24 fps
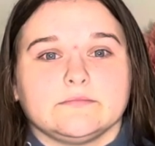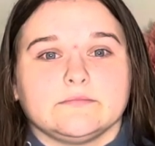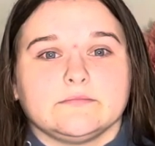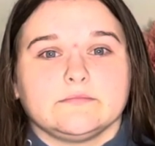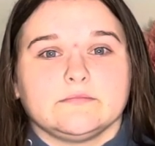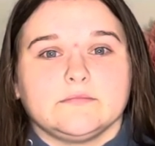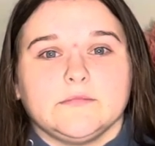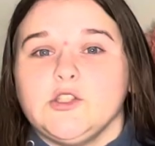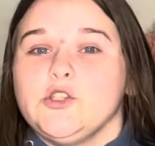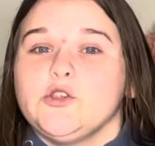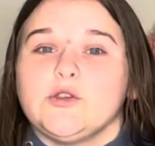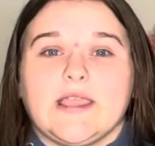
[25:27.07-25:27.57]

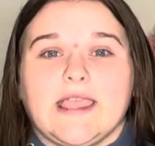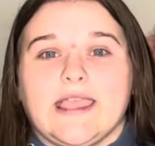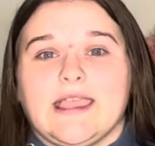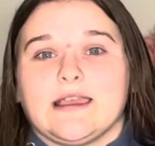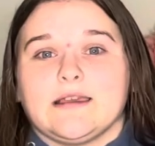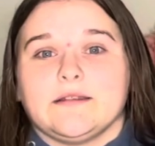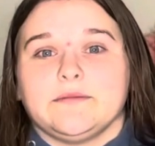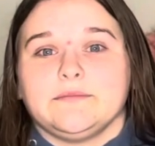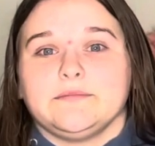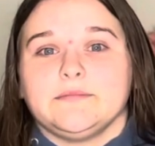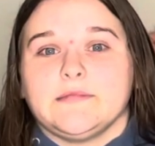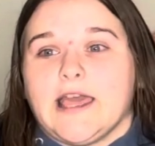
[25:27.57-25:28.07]
You can't.
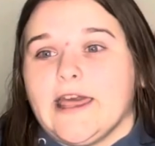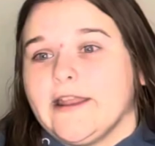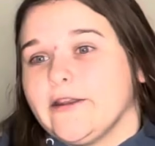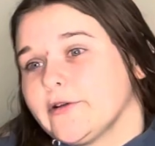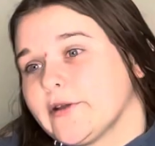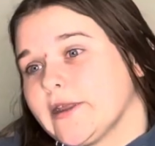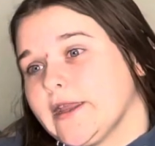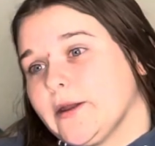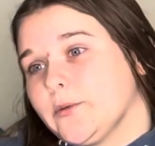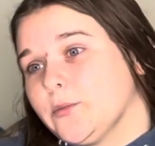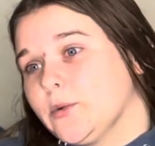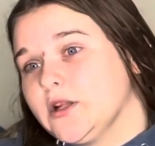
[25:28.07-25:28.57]
I don't
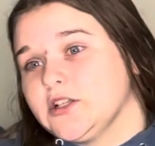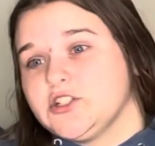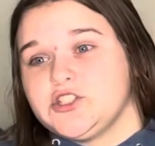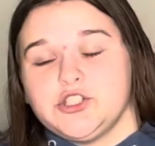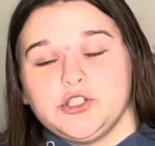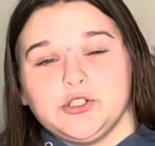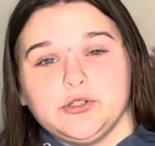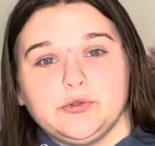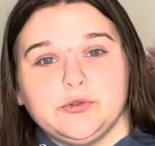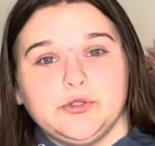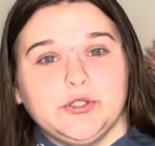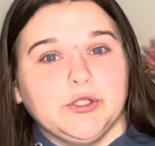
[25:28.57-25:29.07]
care what
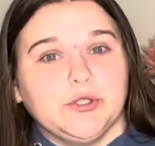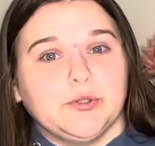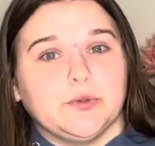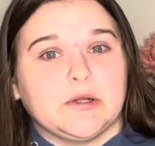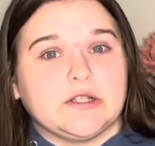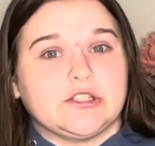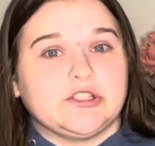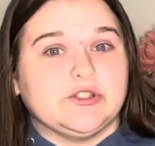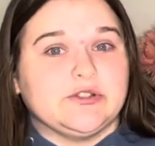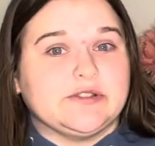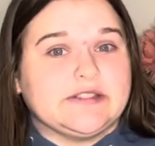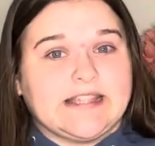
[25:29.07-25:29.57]
you do, what
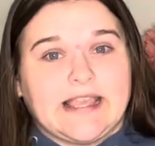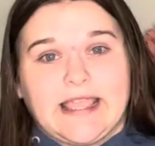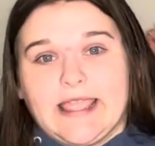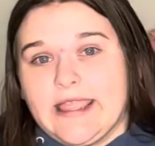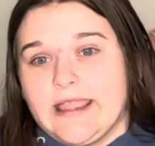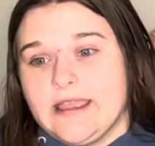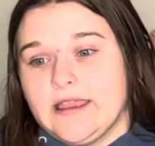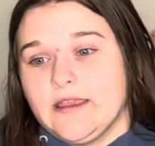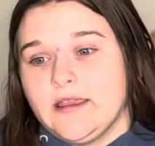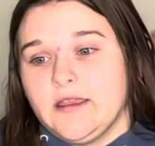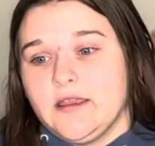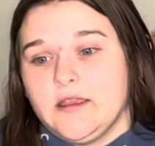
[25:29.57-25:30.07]
you say.
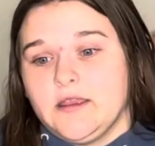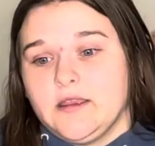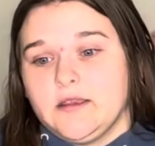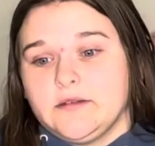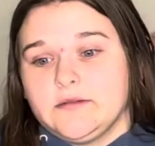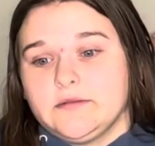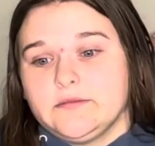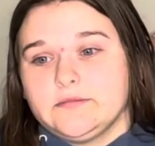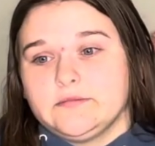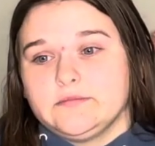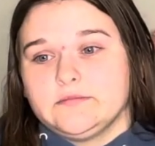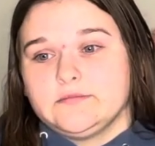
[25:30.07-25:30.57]

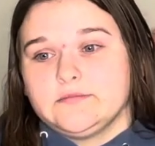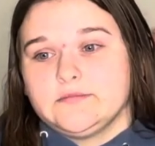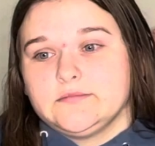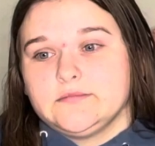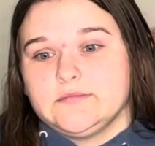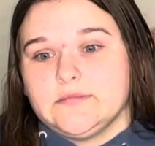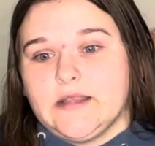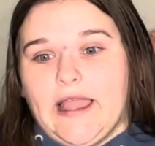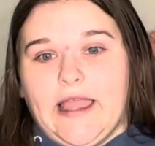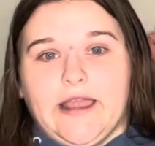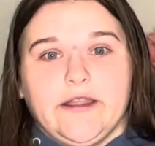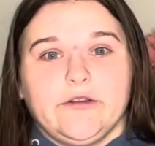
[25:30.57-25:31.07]

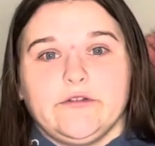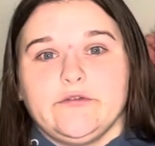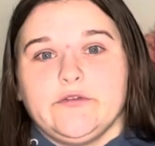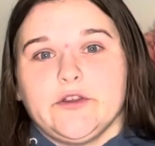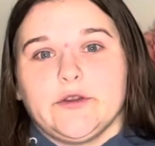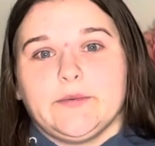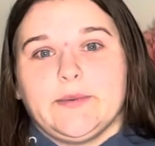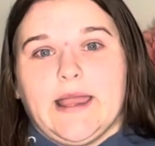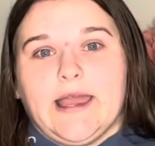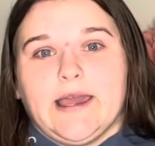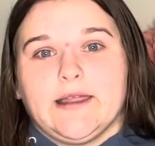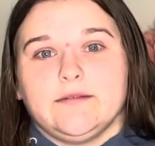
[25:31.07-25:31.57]
I don't feel
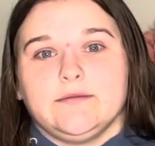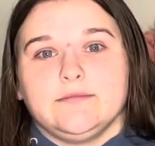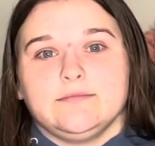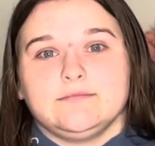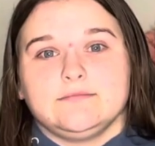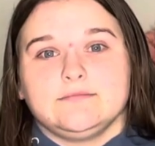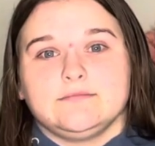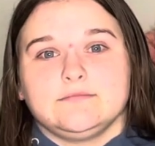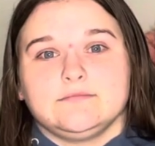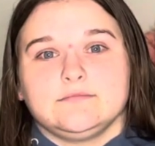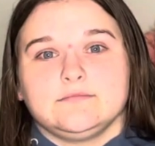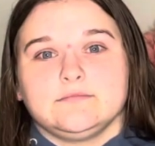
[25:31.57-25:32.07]
bad.
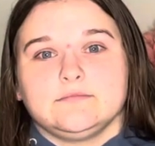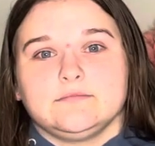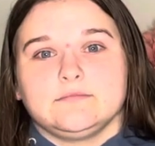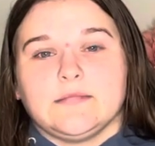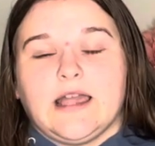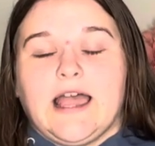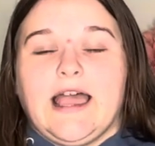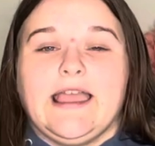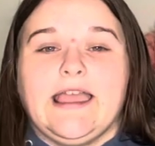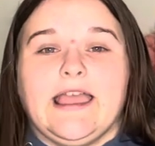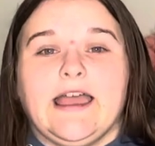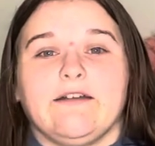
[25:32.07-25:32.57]

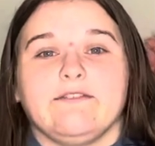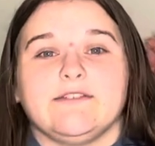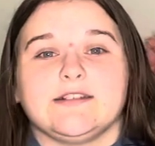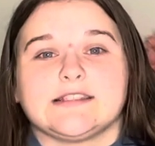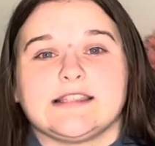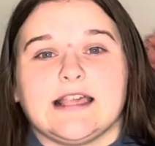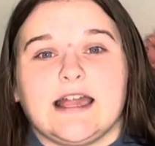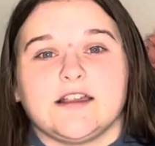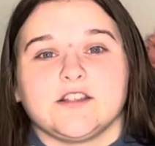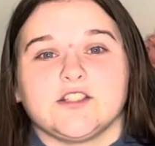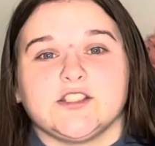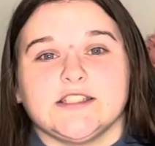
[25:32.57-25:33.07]
I have his
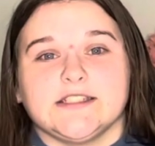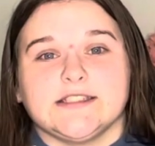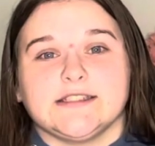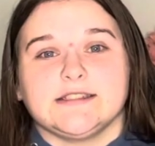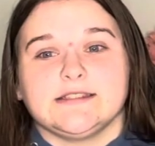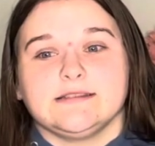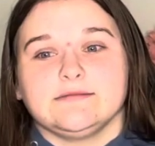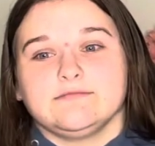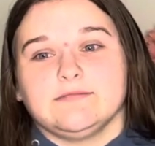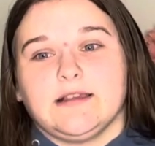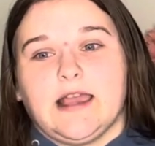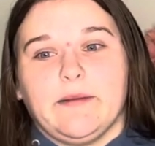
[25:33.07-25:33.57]
ashes.
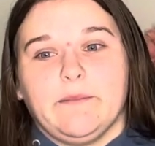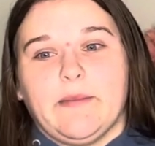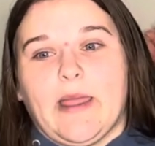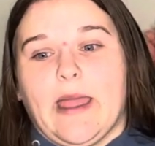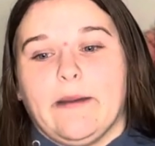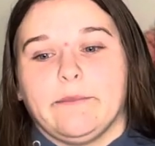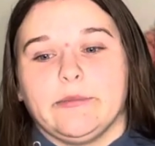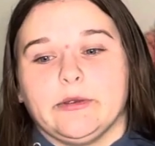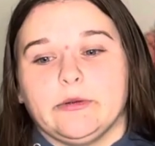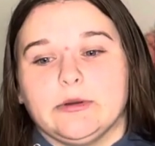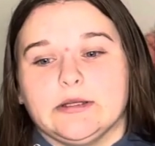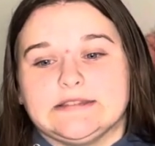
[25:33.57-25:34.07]
I'm
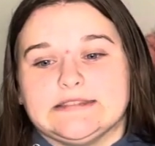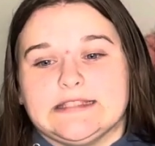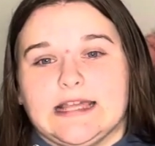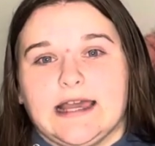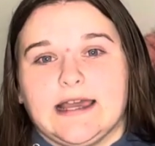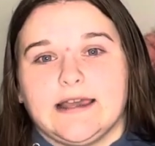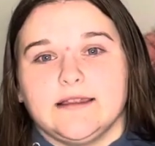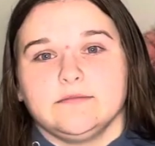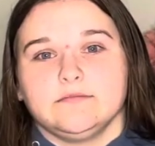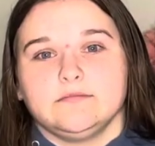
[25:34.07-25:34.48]
happy with that.